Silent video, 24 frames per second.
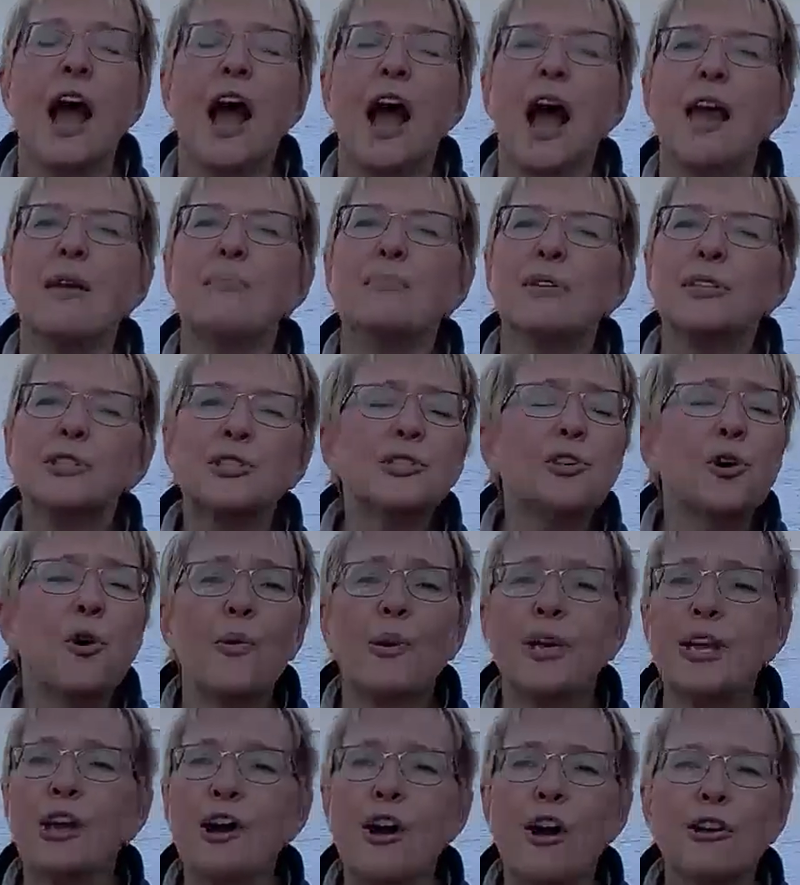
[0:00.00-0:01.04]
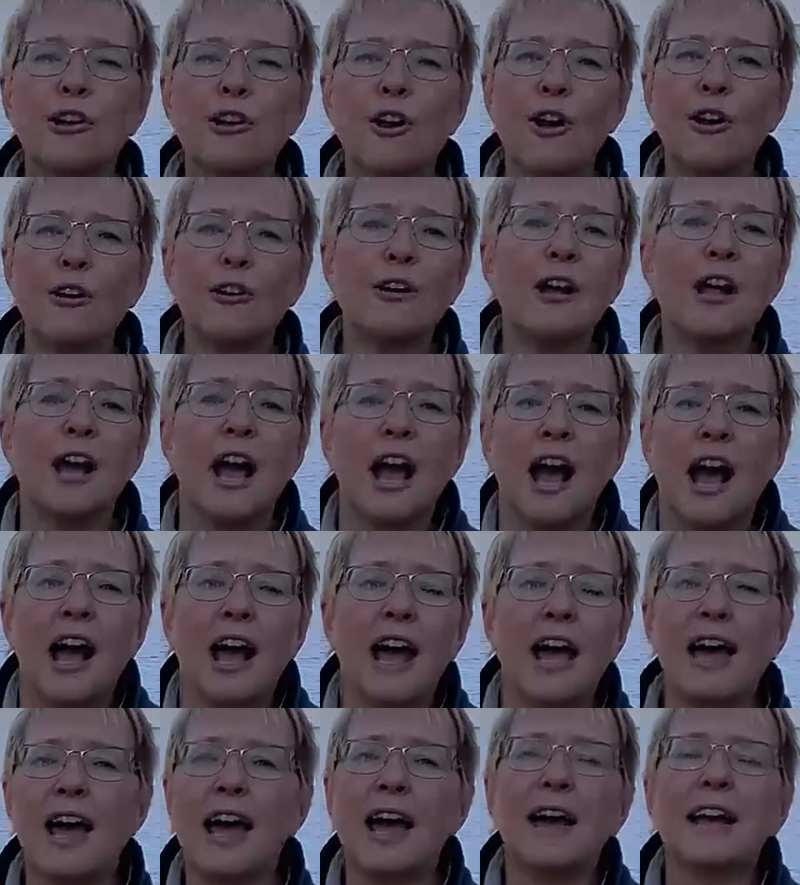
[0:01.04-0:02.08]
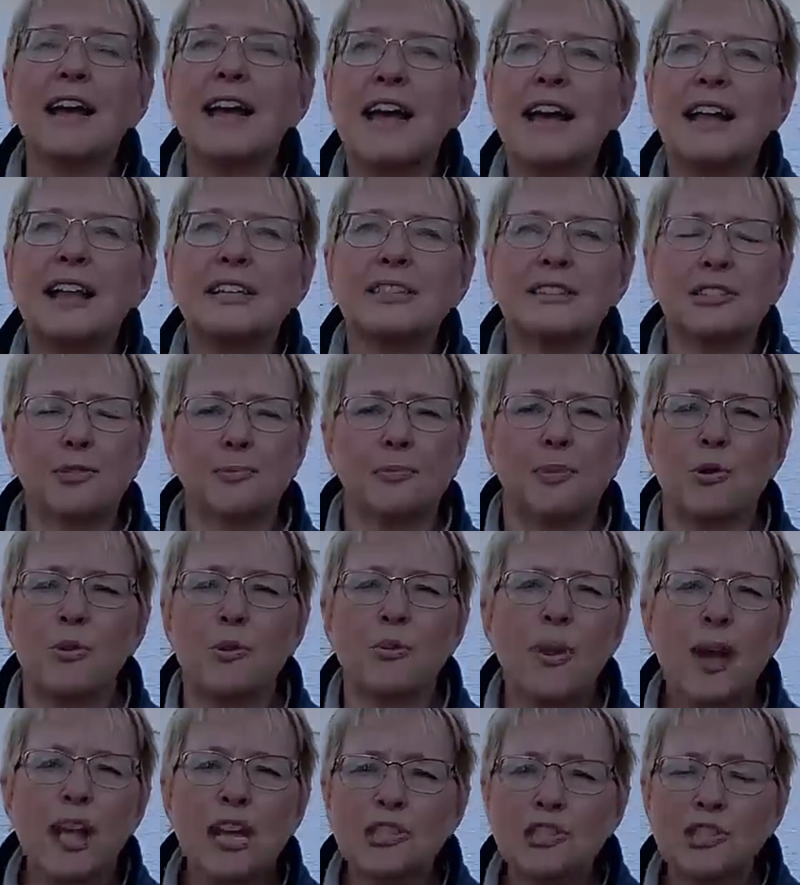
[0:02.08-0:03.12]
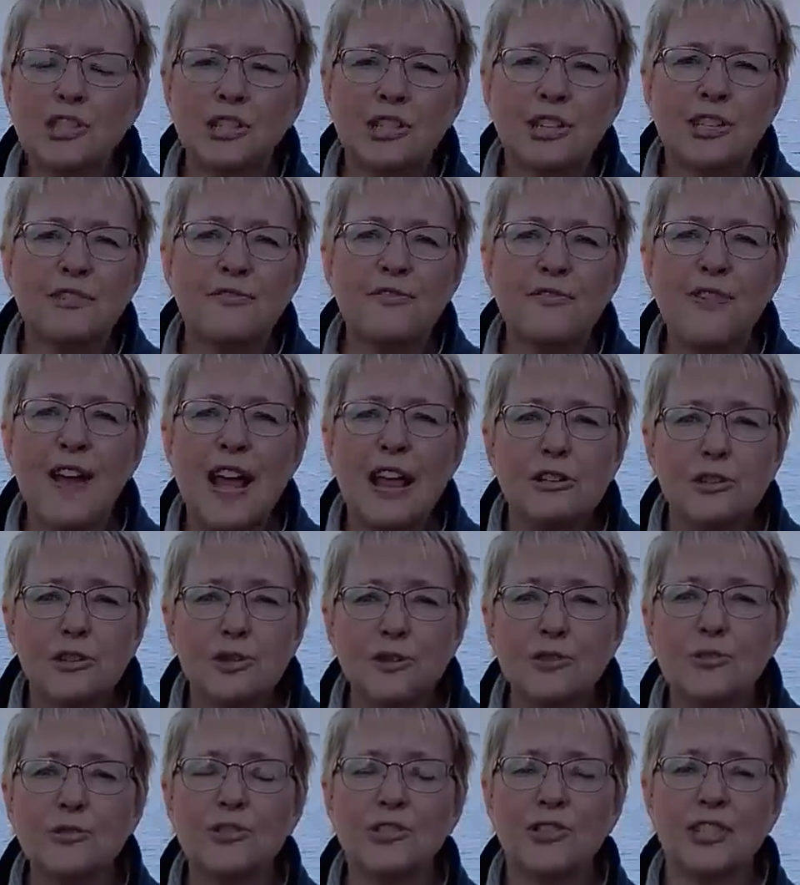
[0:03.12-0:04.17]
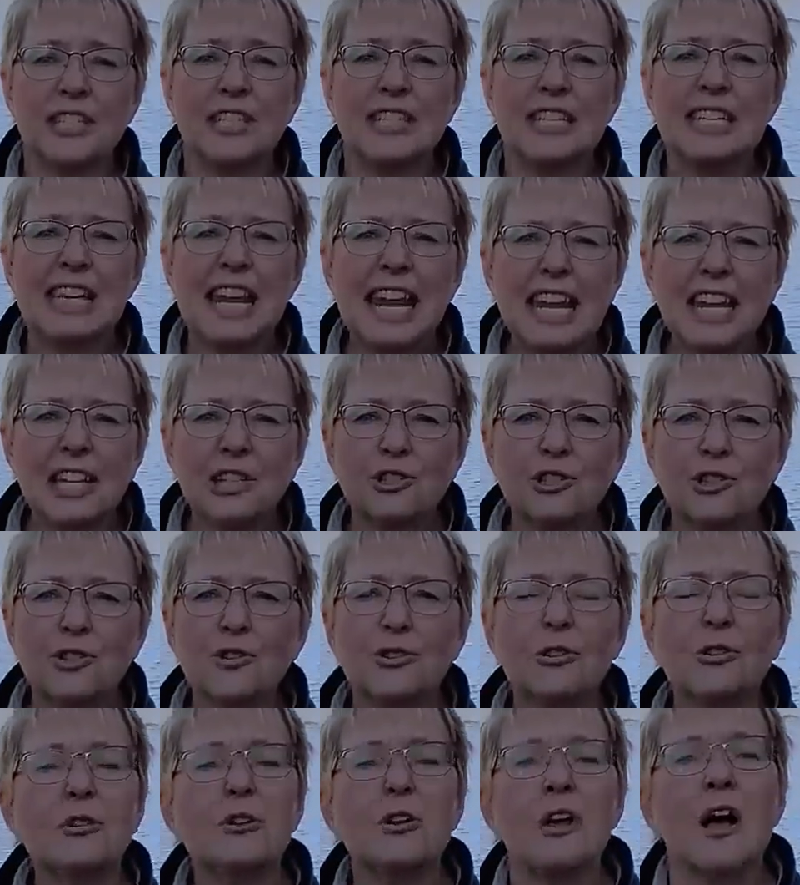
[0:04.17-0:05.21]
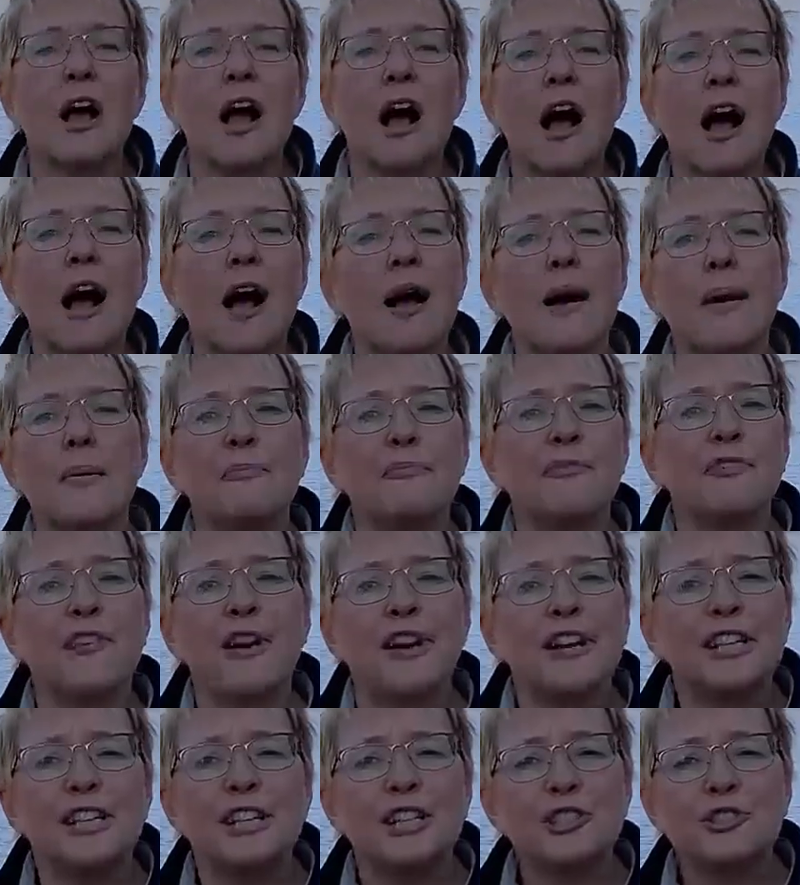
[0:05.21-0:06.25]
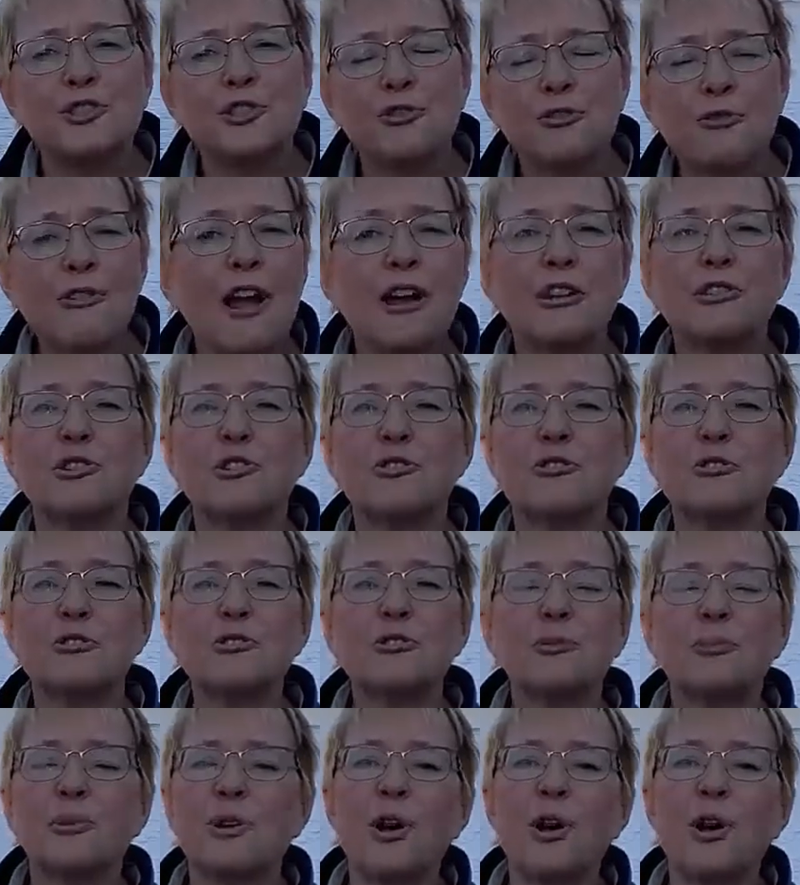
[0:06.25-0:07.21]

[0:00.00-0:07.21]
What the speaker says: I miss going on our exploration adventures in nature, finding treasures.